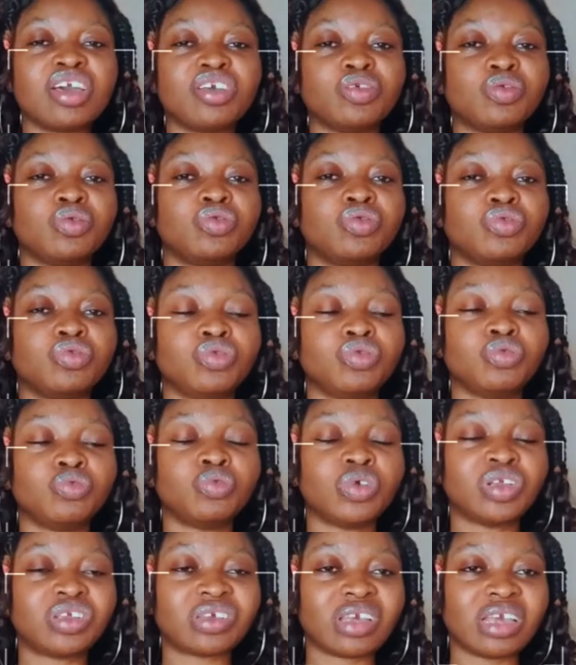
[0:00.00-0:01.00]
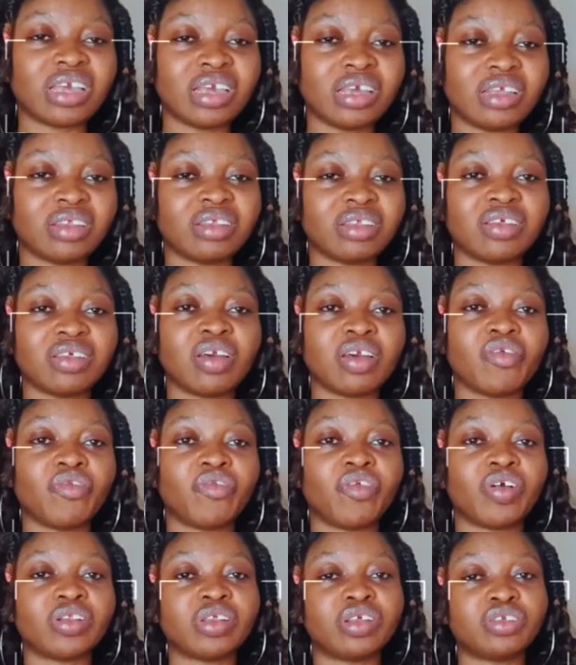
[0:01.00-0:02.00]
you you reach in
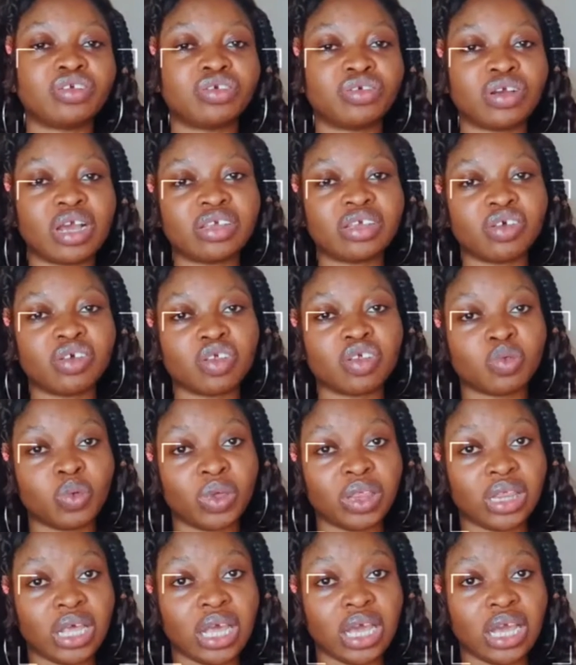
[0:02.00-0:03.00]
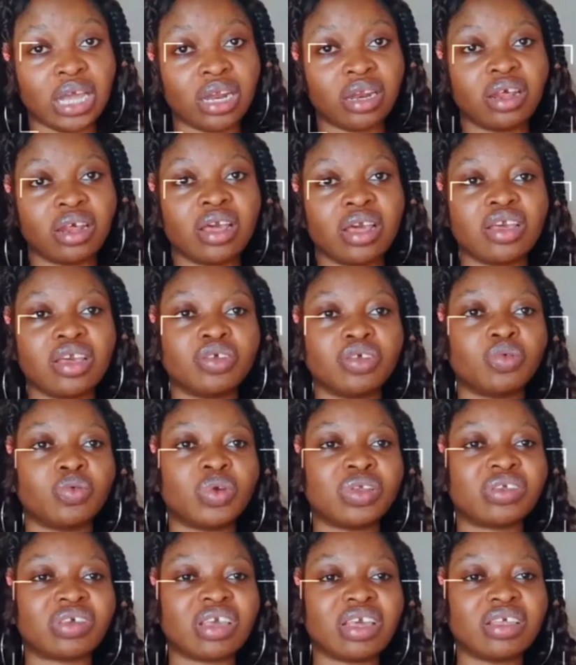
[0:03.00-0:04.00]
for the treasures within. You
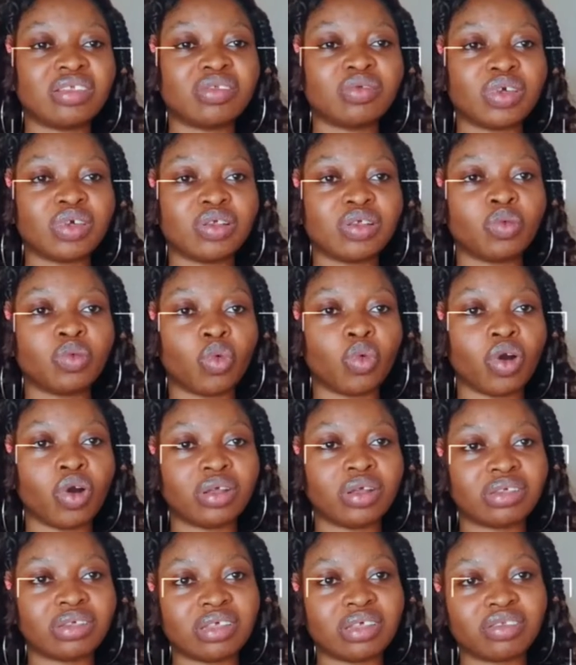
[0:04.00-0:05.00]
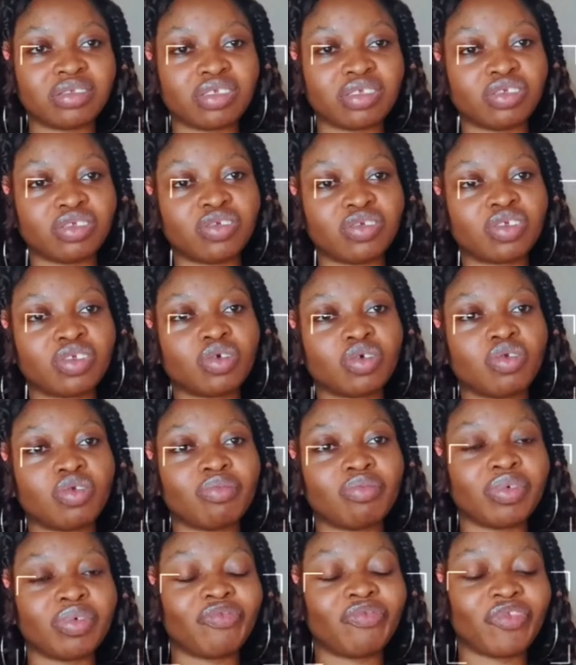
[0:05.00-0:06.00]
reach in inwards. It's it's just going
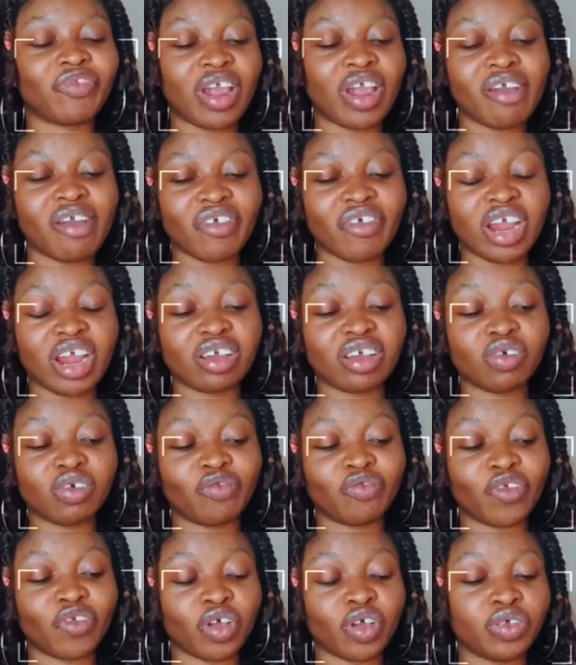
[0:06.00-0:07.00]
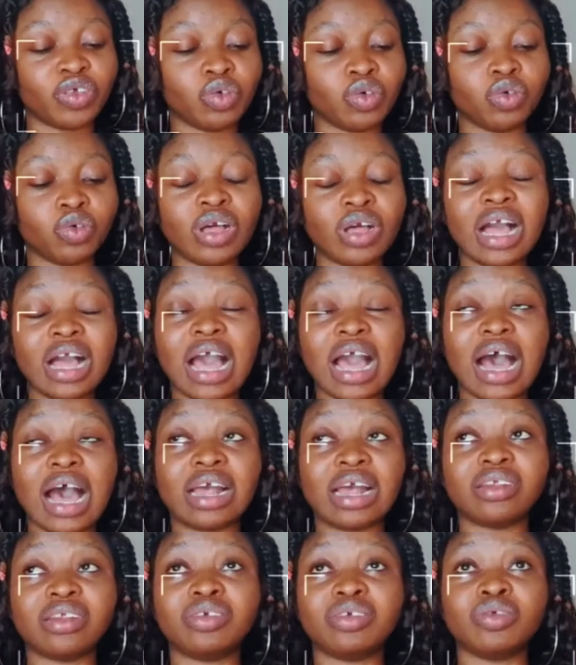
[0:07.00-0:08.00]
to be very very good for you,
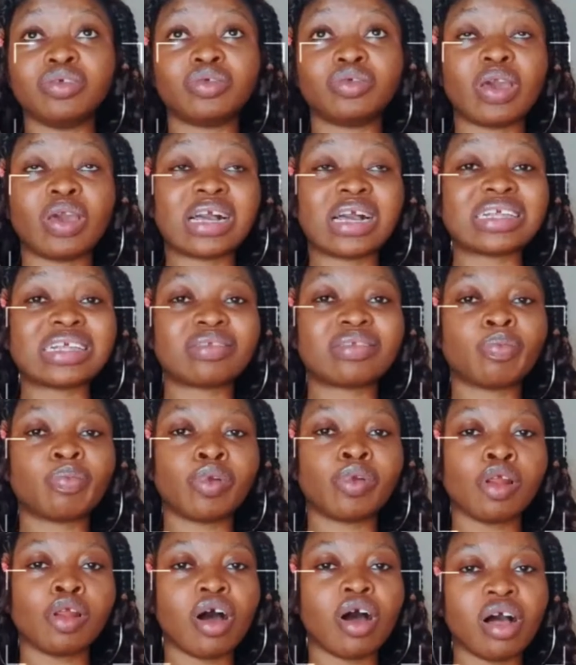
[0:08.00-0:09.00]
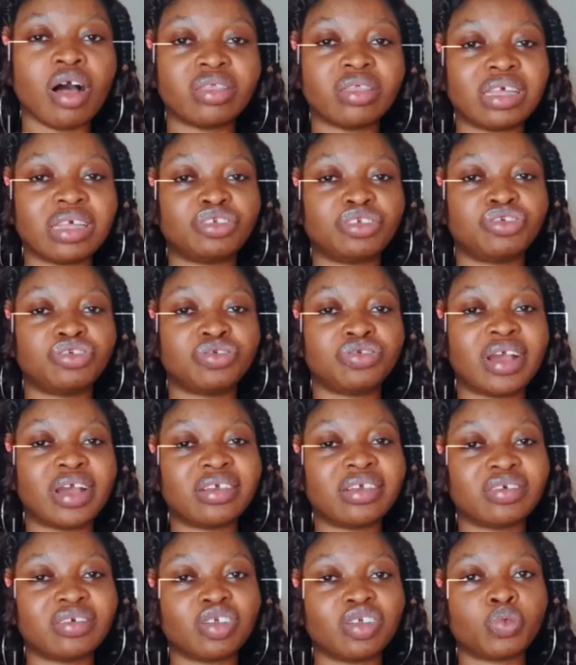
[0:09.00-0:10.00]
and you do to explore the
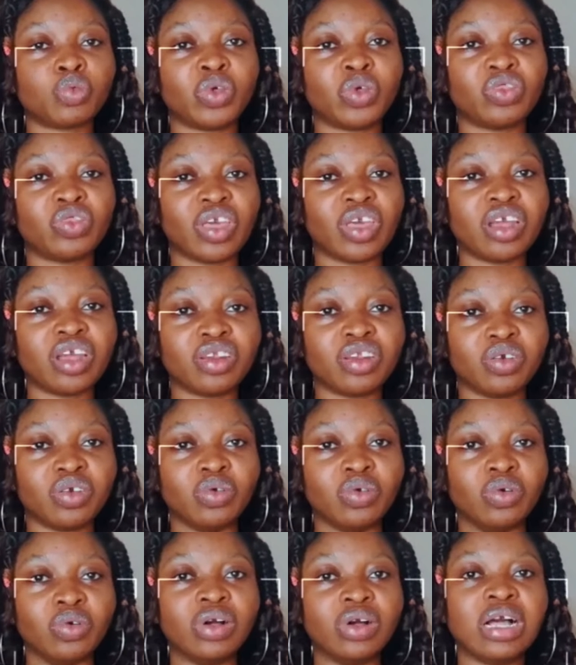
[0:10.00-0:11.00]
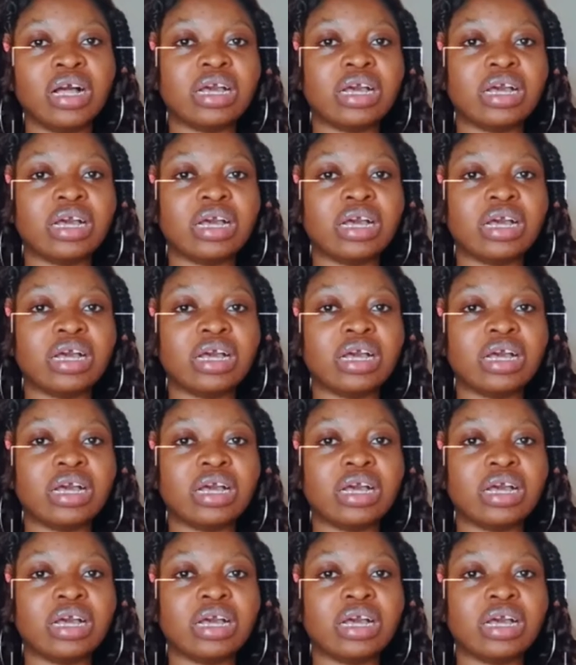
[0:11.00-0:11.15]
treasures within you.